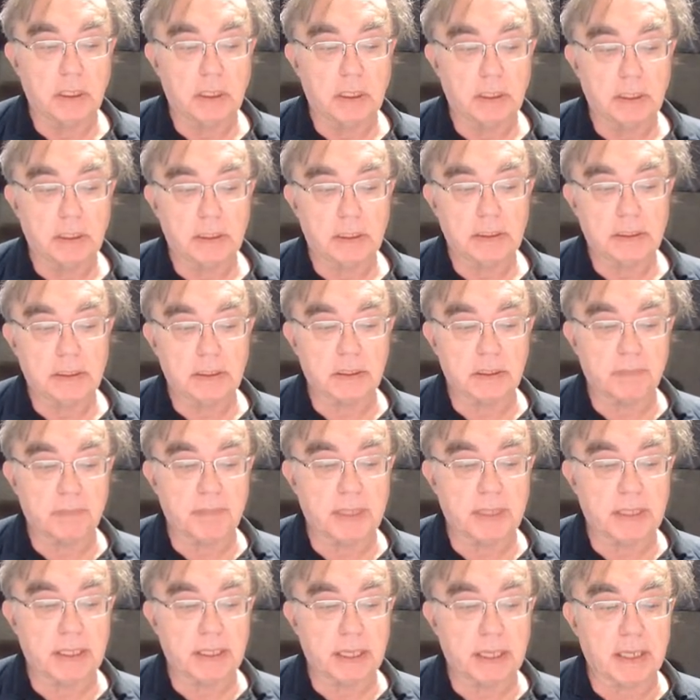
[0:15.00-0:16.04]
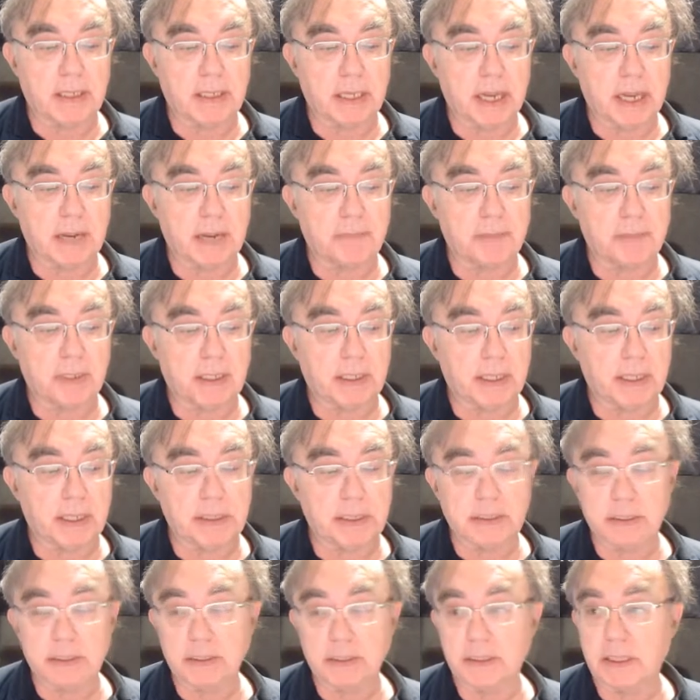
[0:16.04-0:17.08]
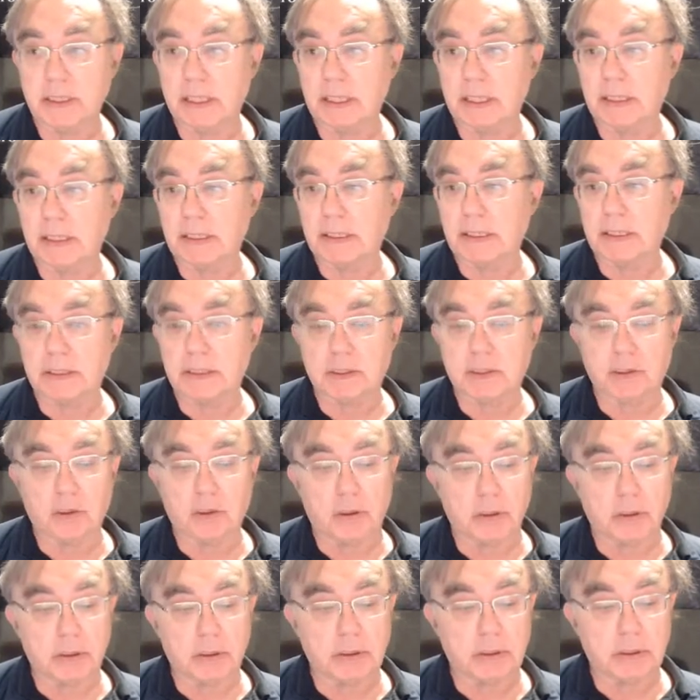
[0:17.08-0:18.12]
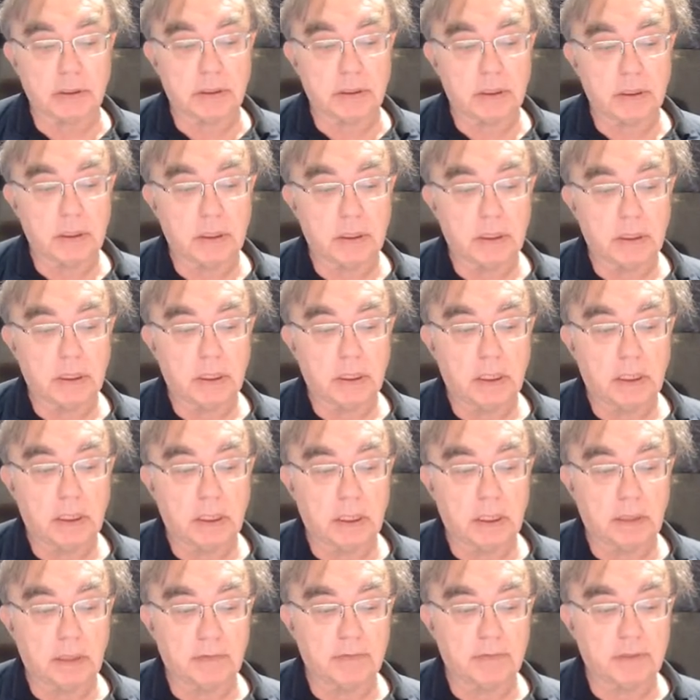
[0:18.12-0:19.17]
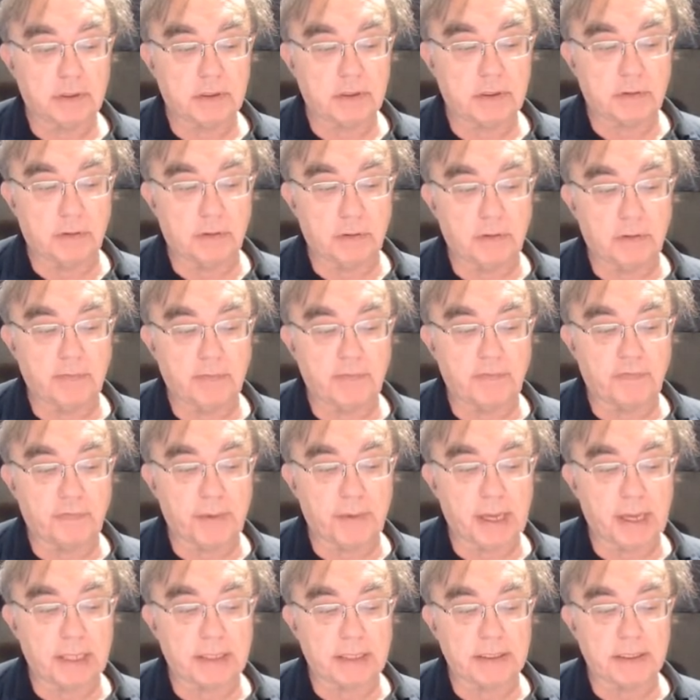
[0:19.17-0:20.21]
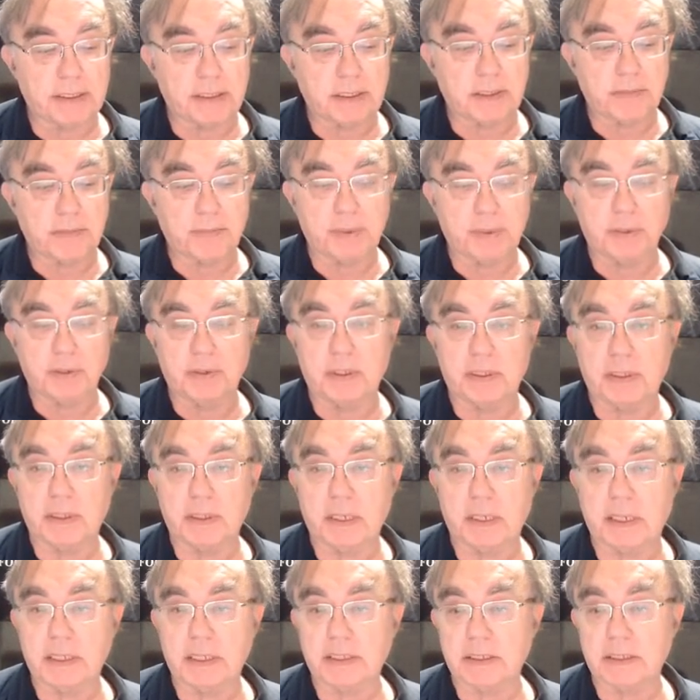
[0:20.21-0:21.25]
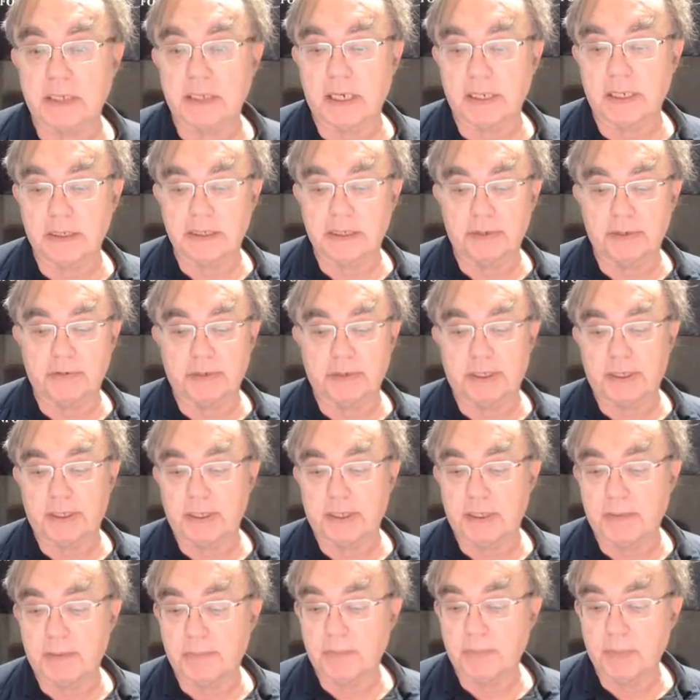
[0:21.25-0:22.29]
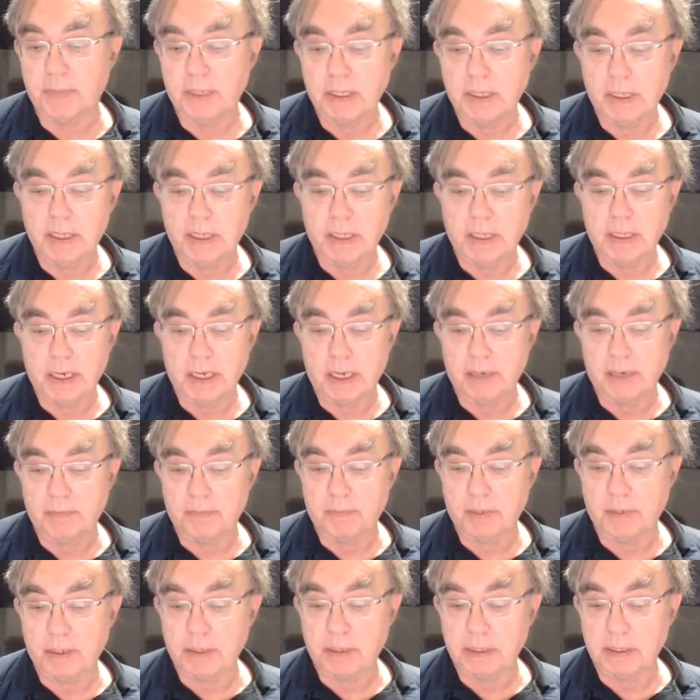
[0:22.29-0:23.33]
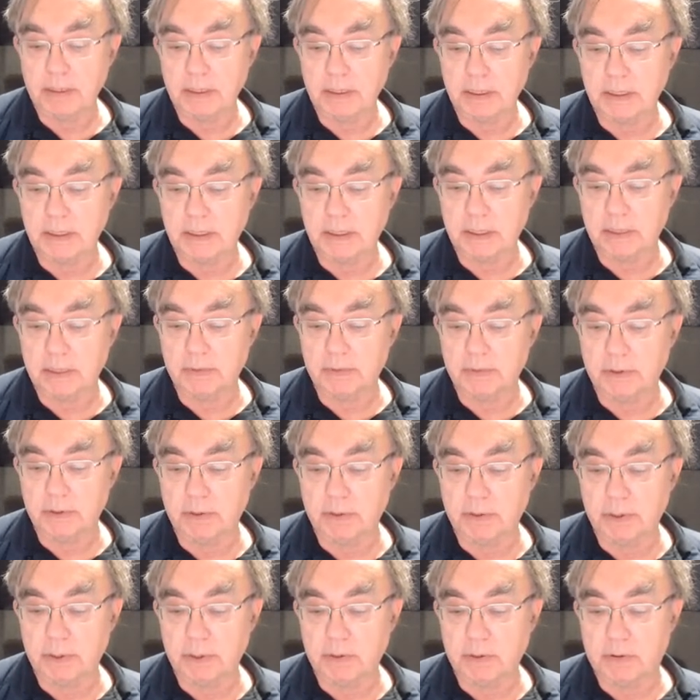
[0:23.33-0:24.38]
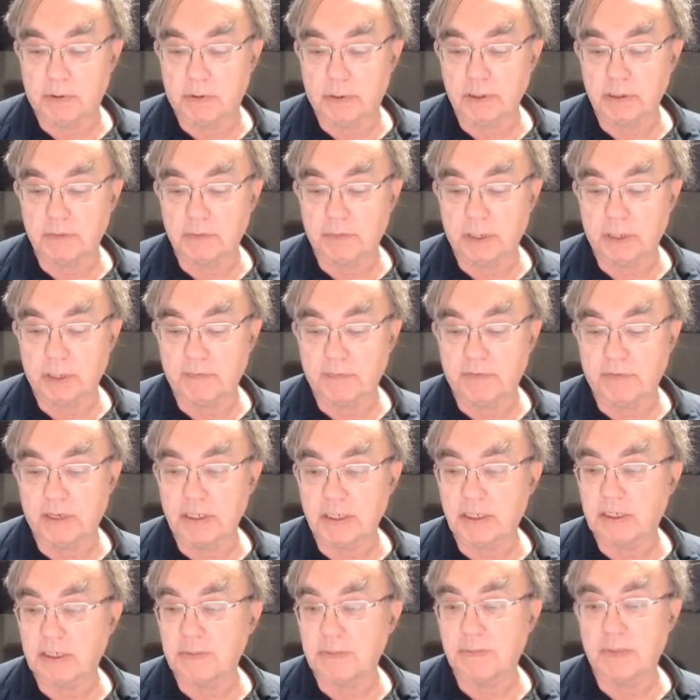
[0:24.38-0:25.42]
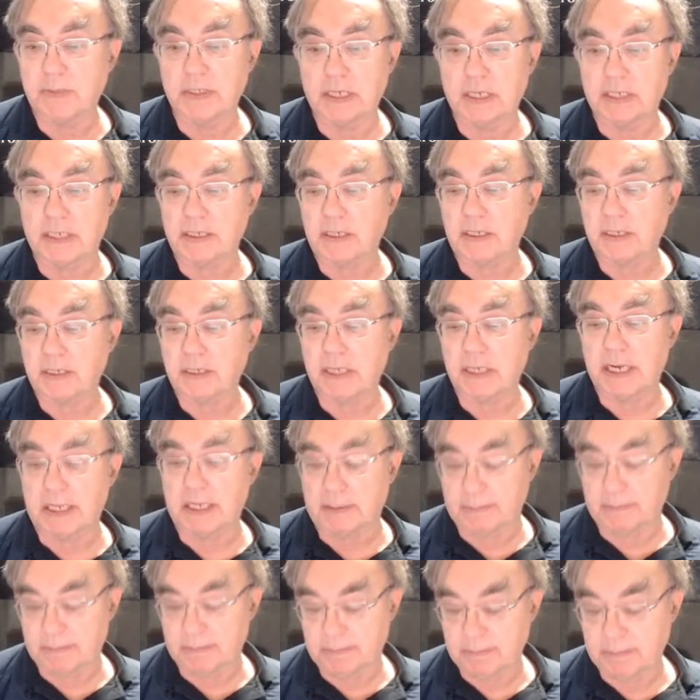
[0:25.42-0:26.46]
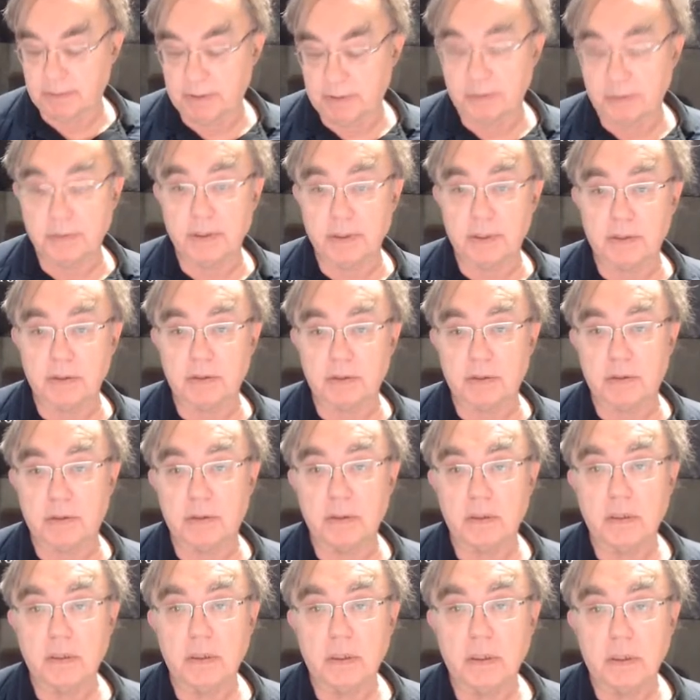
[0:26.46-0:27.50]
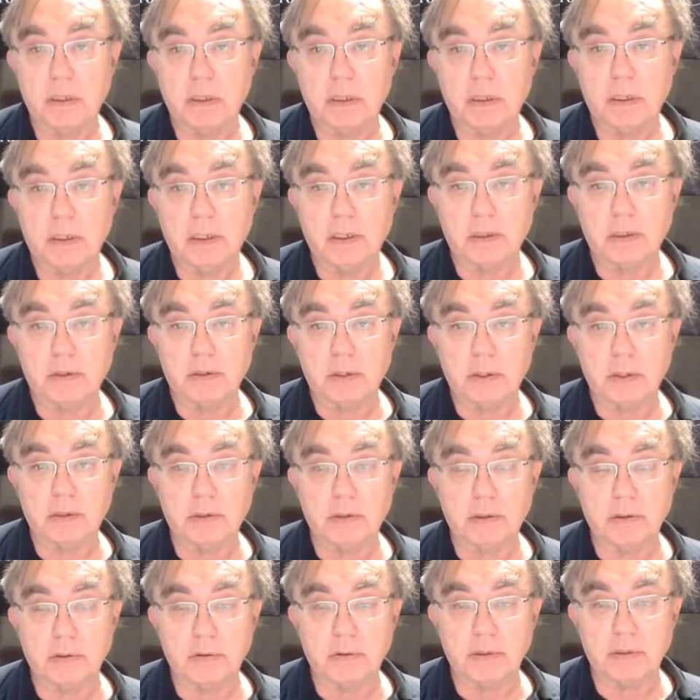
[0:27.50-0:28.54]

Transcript: This is the big data applications and analytics course, uh, School of Informatics and Computing, data science curriculum, and we're, as I say, we're doing the course motivation, lesson 10, unit, unit 2,